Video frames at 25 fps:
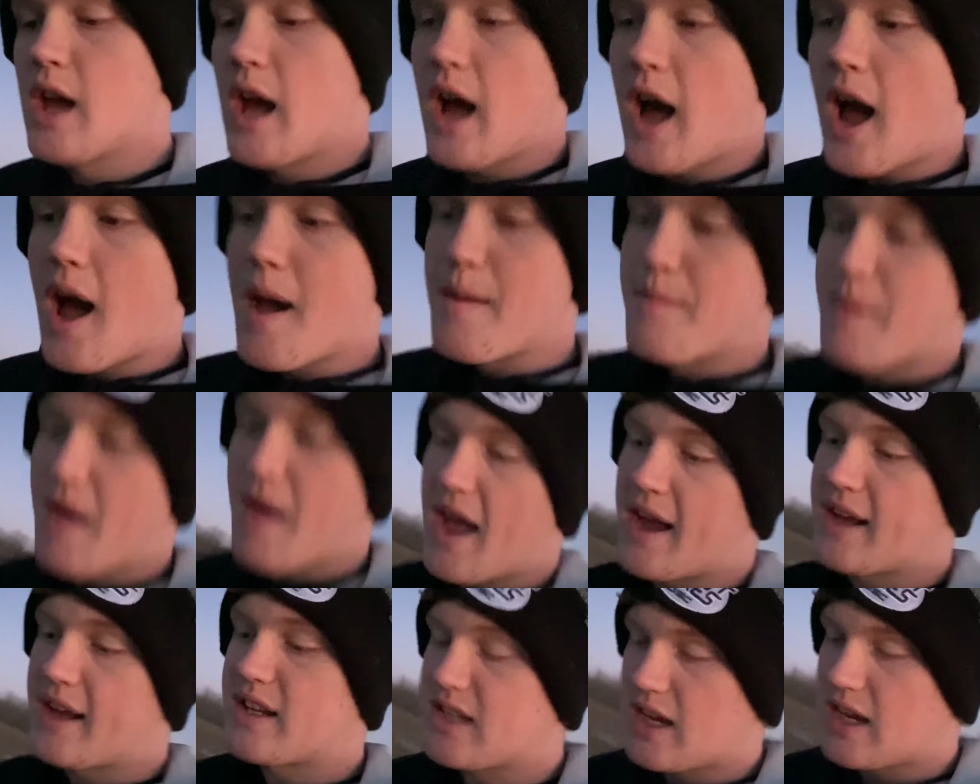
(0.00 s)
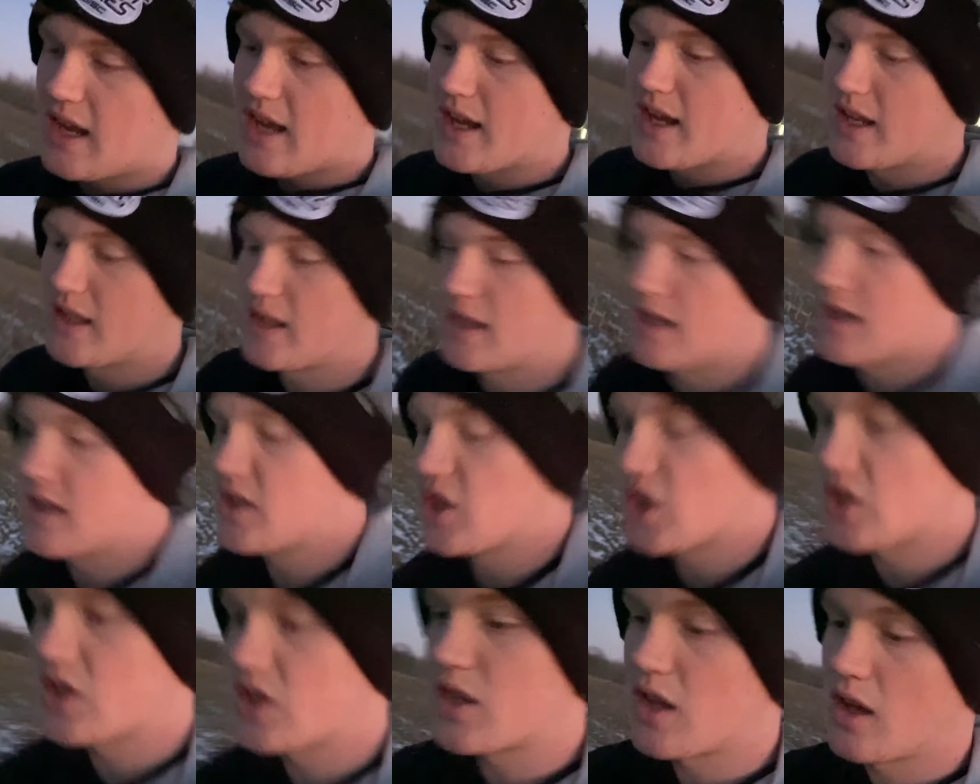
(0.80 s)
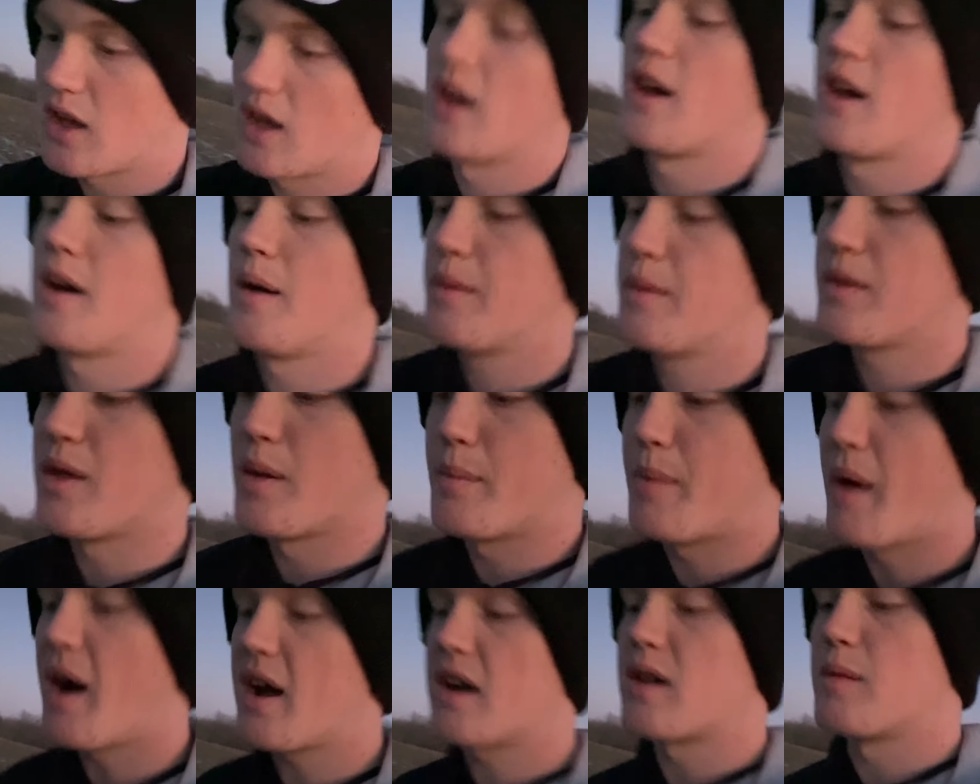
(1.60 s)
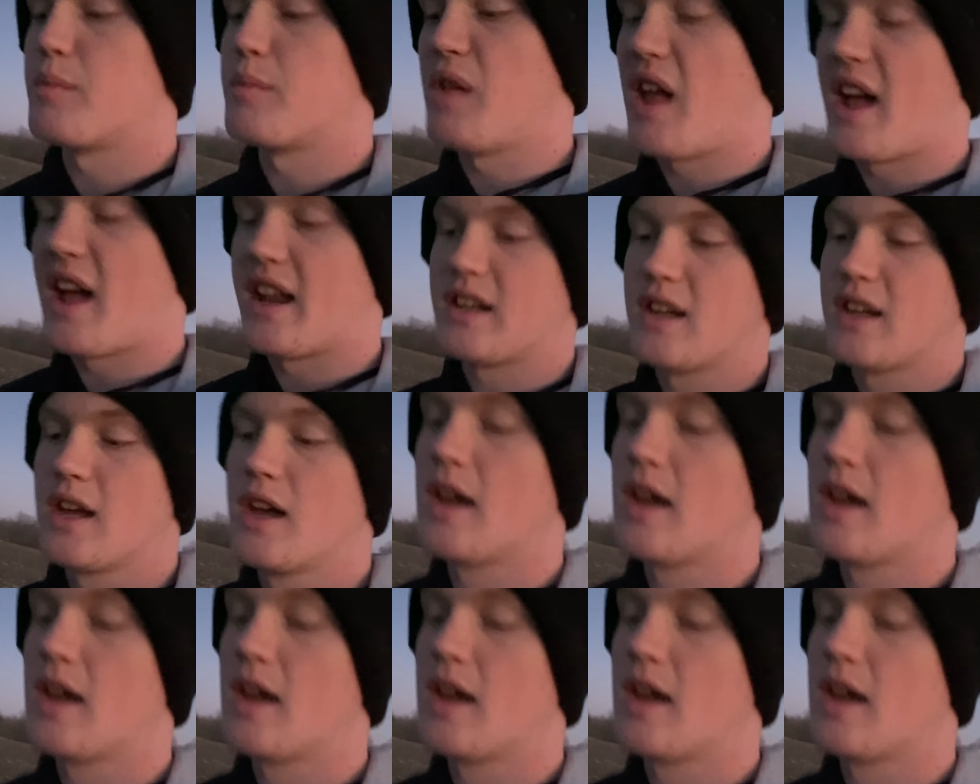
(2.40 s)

I bagged in just the putter blend.